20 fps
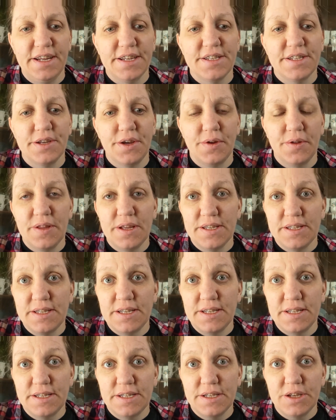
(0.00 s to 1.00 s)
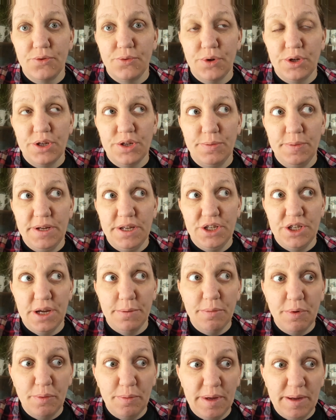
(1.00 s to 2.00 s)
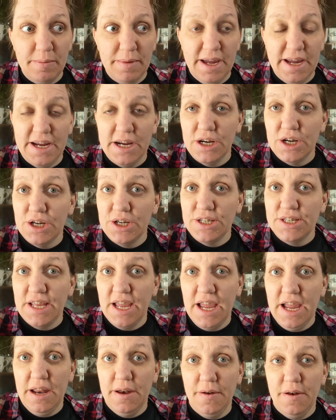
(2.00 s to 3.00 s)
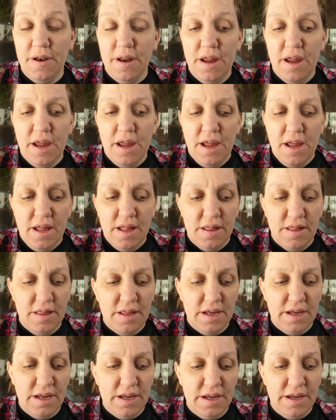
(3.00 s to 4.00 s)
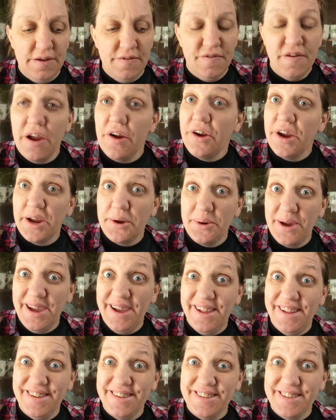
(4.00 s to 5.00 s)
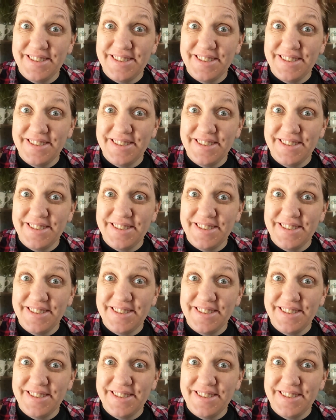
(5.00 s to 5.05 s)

So this is going to be Jumbo Meat Makers and the fairy quail.